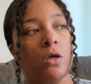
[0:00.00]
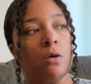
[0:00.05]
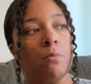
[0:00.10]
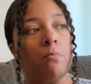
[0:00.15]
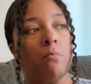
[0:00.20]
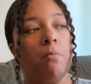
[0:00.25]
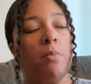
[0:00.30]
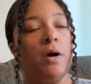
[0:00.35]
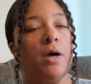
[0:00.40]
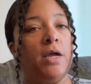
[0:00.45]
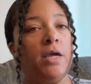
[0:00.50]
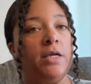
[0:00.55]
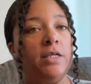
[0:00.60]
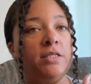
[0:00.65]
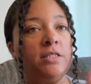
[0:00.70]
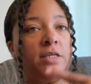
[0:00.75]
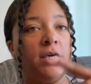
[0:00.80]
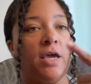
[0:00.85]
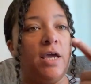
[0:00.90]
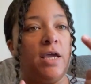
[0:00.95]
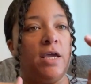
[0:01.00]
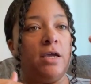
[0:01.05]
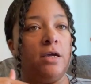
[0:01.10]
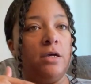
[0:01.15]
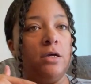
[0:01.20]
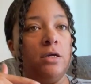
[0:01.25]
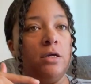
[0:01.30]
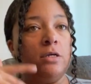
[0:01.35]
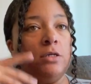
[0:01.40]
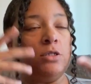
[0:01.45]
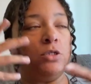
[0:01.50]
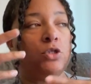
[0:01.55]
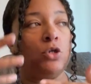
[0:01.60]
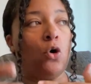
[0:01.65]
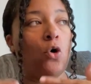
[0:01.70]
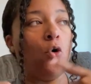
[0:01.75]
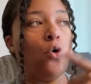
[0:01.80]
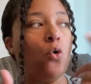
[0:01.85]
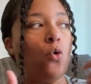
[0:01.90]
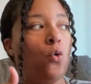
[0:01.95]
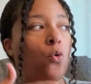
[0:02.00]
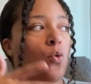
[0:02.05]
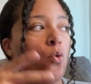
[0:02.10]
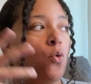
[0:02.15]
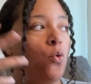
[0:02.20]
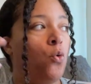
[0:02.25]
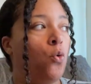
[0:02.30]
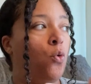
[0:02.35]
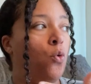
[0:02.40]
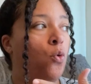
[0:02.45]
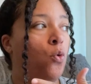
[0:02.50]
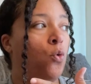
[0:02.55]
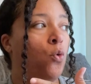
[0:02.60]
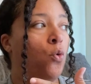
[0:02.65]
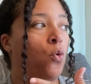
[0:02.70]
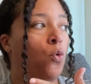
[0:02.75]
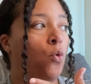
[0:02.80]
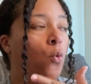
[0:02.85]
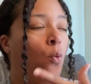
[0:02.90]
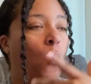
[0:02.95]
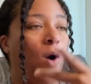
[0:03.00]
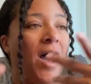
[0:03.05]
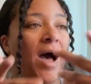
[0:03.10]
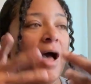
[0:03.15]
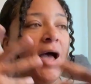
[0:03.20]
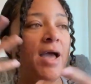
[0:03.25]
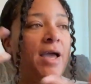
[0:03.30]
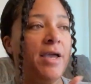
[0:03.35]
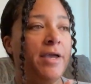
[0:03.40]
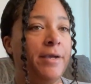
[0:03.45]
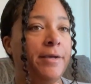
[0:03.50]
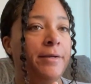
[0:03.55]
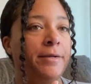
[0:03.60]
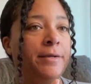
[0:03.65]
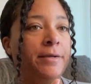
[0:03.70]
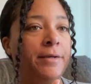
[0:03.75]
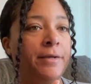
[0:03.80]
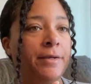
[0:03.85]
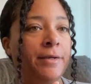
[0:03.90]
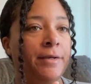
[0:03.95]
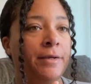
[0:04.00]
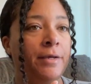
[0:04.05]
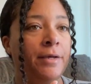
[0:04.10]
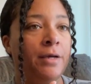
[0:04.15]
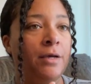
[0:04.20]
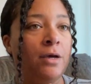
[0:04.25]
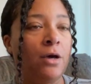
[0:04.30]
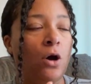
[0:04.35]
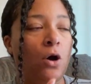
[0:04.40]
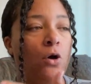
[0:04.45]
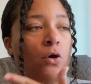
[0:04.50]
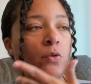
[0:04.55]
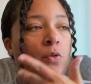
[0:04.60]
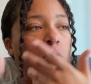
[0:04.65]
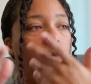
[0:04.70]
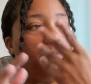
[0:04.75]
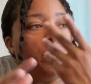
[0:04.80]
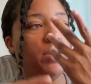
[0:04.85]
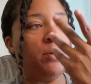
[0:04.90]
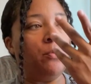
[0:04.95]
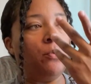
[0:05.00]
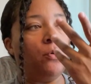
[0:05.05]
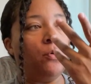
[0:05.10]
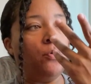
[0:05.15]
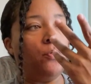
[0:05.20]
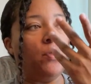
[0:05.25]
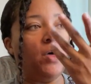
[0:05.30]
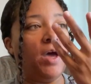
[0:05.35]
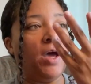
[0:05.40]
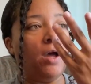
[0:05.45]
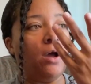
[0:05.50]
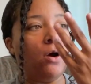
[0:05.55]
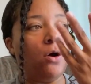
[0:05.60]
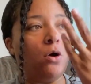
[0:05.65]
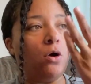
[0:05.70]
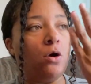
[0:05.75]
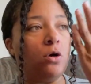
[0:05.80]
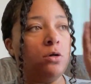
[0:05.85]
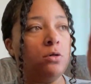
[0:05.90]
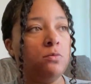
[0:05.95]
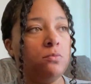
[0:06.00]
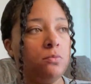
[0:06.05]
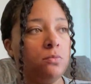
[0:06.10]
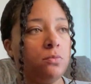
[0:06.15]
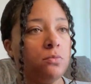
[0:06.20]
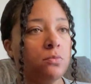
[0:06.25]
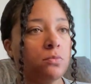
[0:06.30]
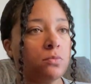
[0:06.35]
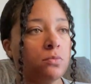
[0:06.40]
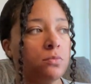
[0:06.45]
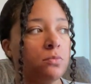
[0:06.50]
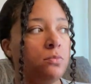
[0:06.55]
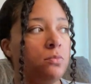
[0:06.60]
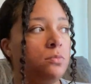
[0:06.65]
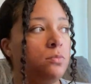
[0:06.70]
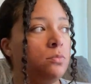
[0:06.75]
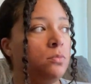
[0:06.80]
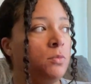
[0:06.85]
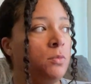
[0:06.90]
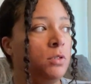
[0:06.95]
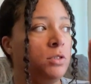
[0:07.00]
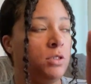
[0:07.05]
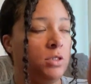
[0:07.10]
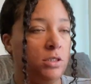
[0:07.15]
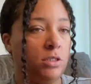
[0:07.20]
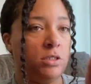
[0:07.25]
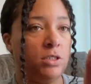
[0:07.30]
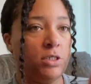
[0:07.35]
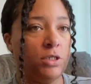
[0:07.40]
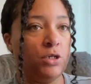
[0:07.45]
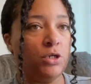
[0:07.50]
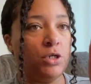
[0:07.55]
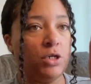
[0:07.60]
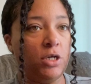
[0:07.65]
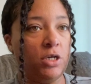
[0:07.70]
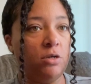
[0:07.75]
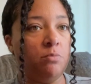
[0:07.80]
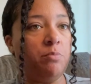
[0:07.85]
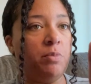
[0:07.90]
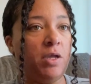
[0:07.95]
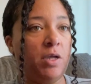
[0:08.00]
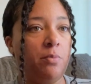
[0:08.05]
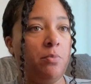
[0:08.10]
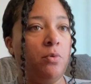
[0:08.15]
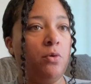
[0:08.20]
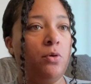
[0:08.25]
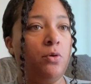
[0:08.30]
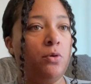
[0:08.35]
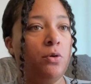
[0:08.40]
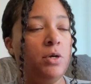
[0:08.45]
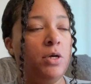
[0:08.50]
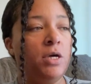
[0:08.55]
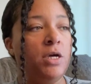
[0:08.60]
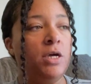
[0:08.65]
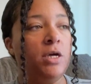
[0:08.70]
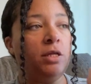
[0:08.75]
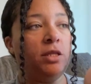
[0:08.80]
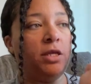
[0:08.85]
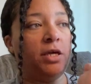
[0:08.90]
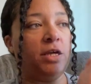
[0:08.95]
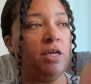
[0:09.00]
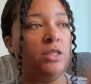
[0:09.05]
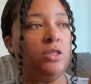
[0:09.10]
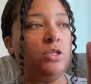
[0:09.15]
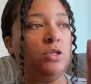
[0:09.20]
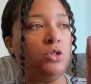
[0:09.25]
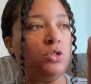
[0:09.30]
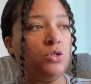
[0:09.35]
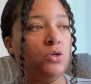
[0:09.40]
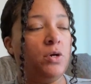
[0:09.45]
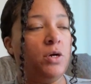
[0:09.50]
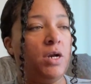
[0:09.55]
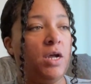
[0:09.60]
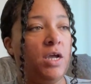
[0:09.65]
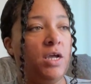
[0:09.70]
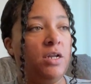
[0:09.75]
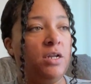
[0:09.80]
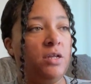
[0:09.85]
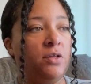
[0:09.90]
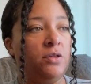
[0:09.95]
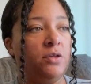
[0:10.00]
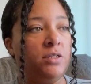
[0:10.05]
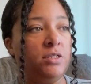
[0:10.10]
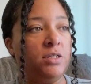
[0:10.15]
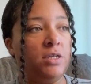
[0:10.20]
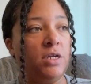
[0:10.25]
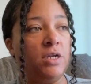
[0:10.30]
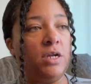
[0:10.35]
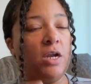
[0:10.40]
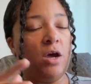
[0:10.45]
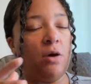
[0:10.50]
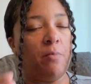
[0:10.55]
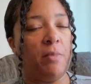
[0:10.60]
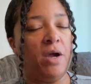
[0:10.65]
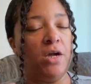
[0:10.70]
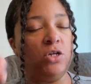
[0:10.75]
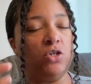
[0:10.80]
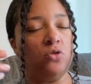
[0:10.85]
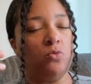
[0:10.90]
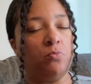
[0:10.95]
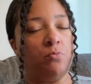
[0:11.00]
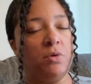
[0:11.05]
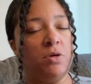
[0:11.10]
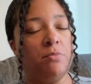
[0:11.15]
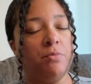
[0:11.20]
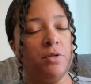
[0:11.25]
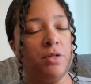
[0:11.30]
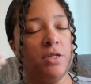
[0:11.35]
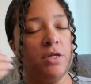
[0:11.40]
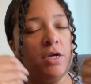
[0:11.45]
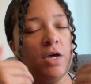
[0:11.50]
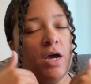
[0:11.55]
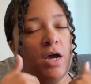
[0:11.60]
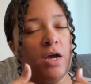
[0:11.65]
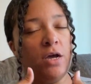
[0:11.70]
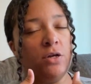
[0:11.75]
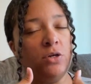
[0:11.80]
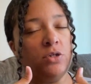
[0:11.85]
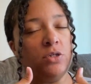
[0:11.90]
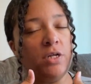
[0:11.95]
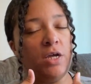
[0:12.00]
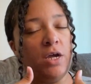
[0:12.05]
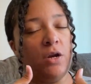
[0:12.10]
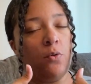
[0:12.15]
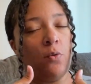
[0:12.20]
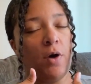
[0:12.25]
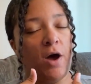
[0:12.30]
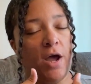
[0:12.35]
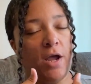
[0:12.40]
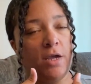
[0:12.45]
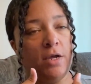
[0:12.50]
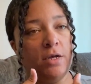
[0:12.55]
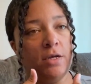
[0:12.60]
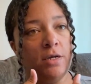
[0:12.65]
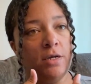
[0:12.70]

But it's like, so why are there people that are sincere good people that get the short end of the stick. Now, mind you, biblically, I understand why.